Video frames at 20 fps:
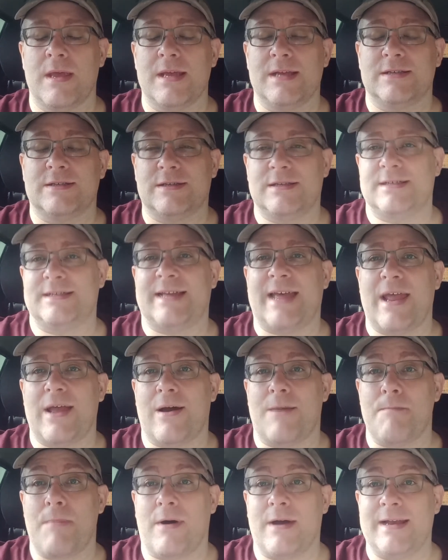So today,
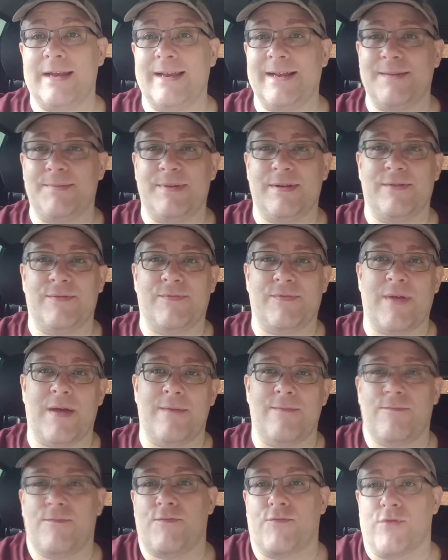my little bit of
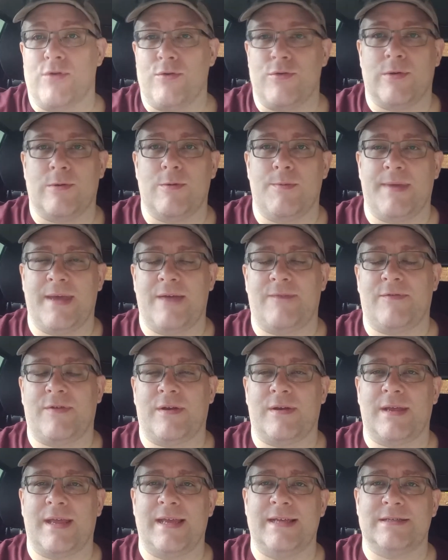fruit that would be
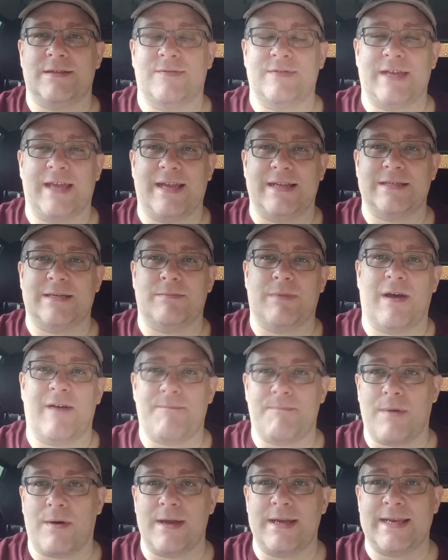evident is I've taken time out
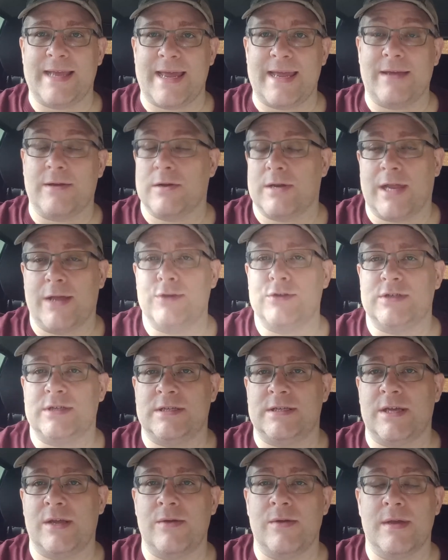of my day, got loads to
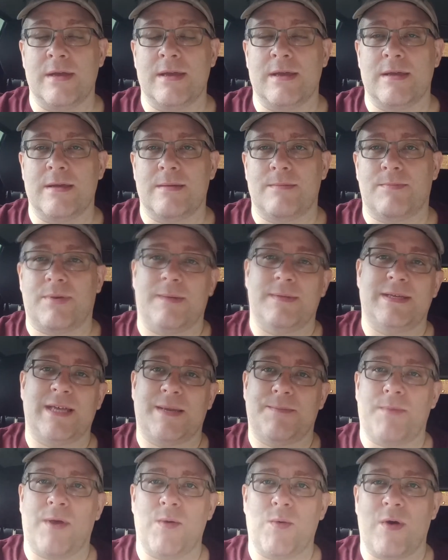do, but I'm
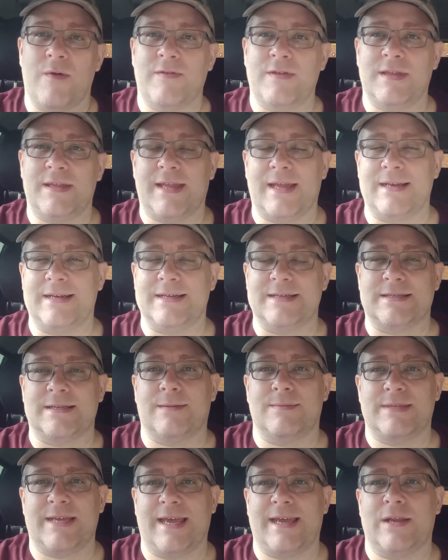taking my wife to the dentist and
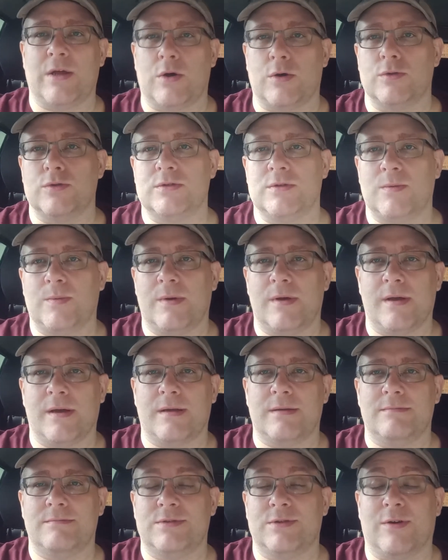I'm taking her on to work.
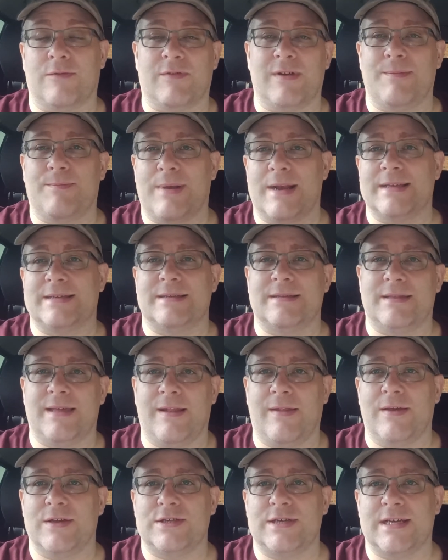Not a very pleasant
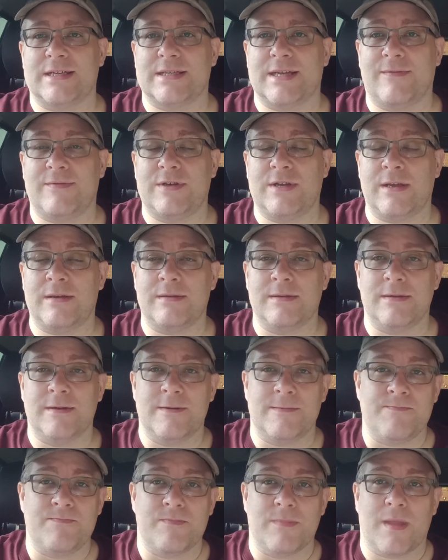thing that she has to have done.
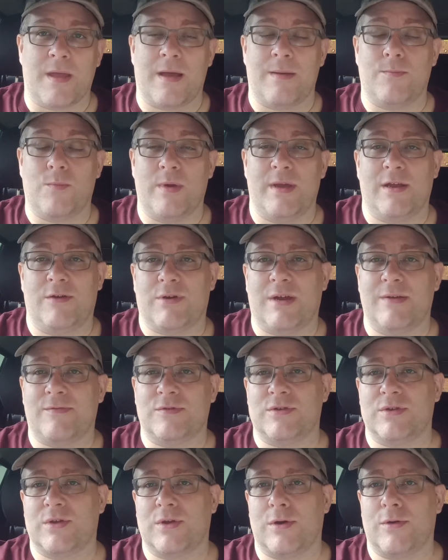We're grateful
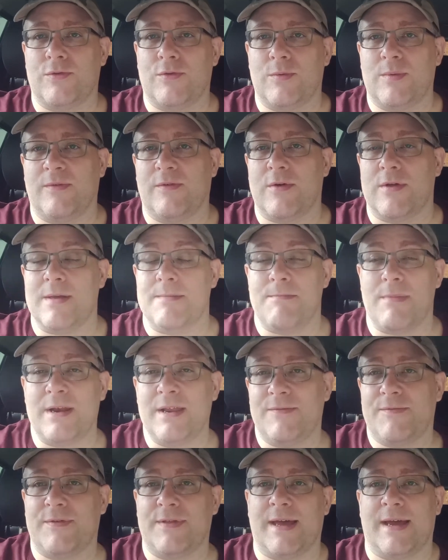to God that we've got the money
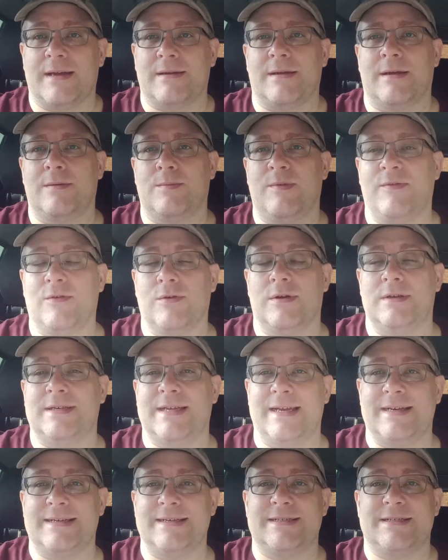for that and we've got a
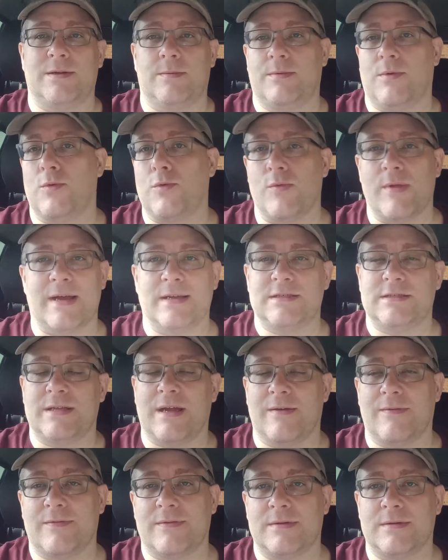dentist and all that
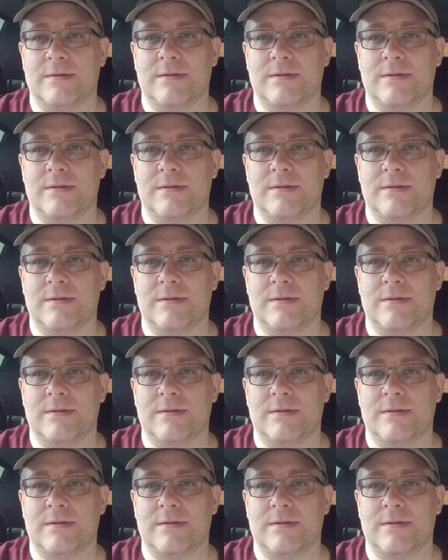stuff.